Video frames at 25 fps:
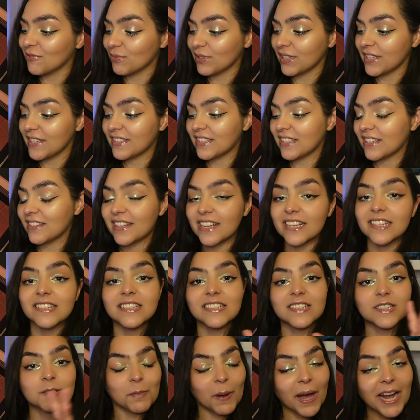releasing things
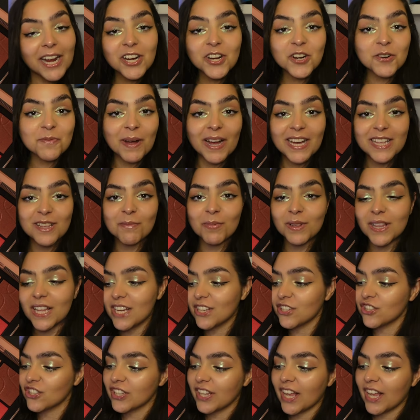inspired by the blush